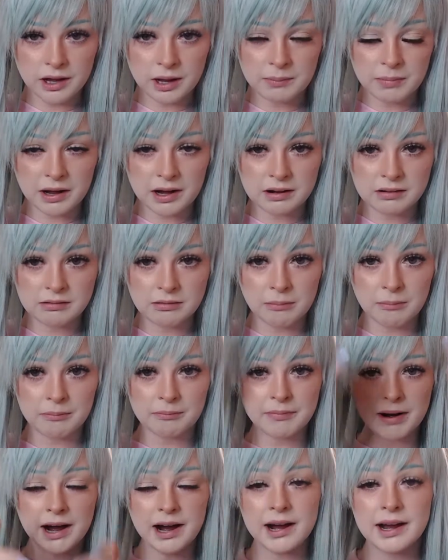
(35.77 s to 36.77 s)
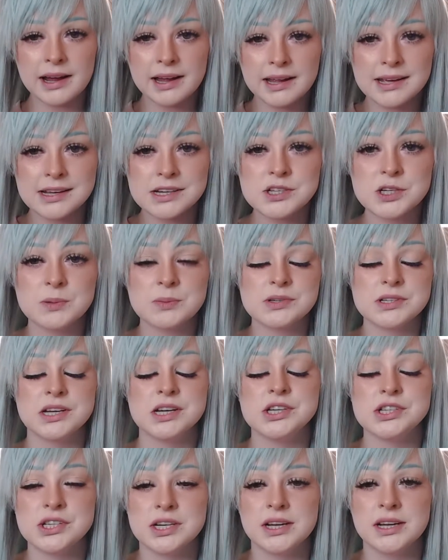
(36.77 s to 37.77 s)
about my
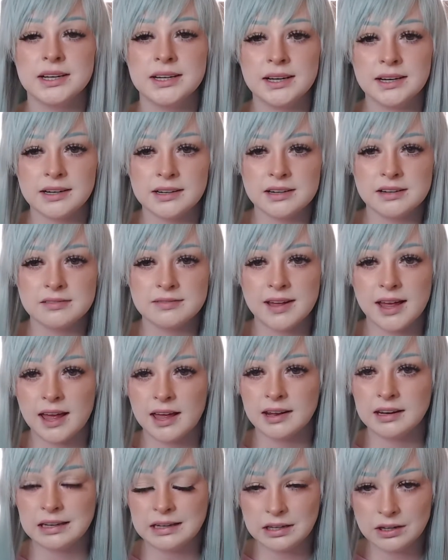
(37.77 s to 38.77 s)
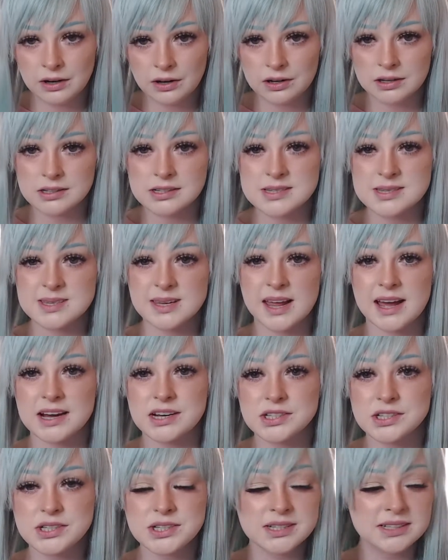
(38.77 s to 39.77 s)
interpretation of an e-girl
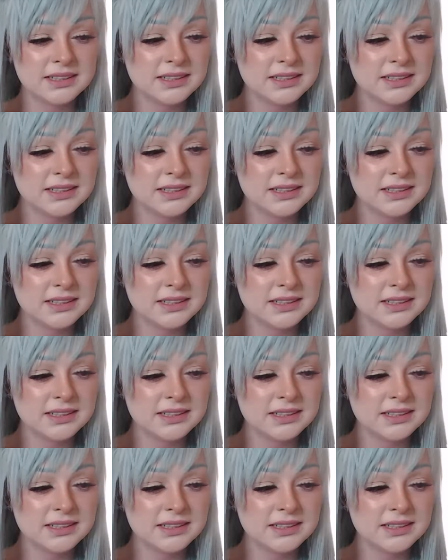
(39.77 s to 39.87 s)
slash